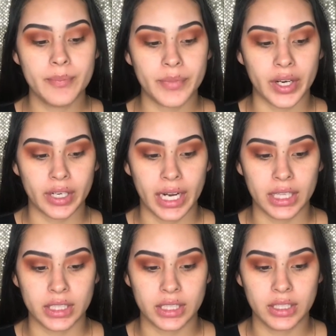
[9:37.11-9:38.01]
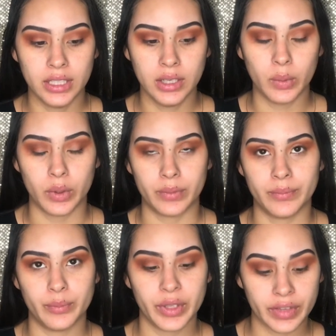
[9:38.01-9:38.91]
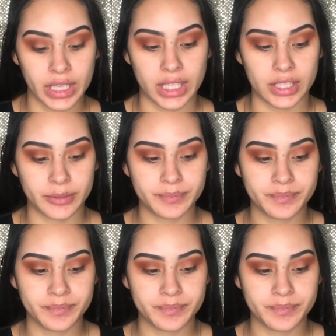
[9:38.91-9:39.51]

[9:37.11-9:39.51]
our eyelid, well, with glitter,